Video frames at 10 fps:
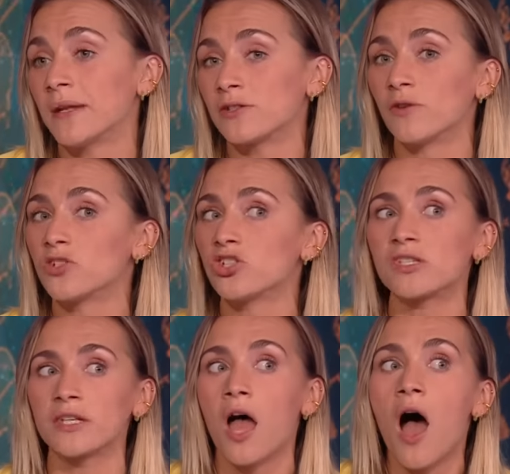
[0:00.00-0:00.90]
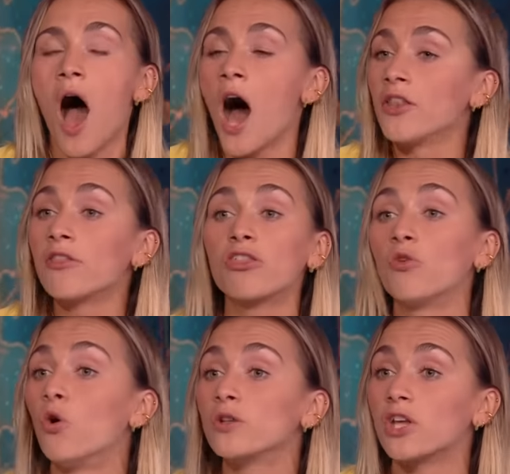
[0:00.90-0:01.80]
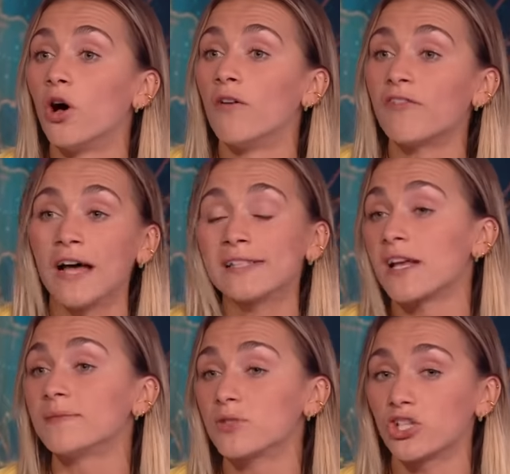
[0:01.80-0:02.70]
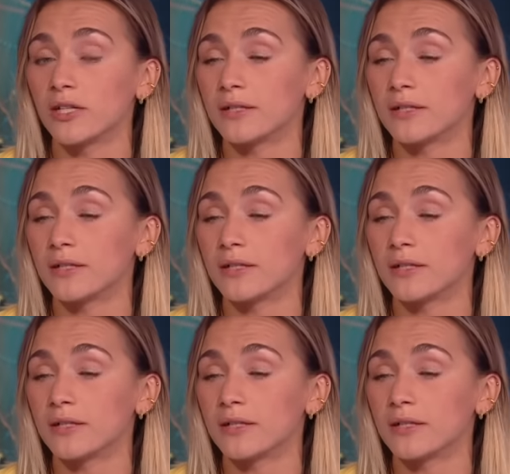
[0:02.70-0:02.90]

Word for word: But it's often just an unthought of. Does it, all right, but Sarah,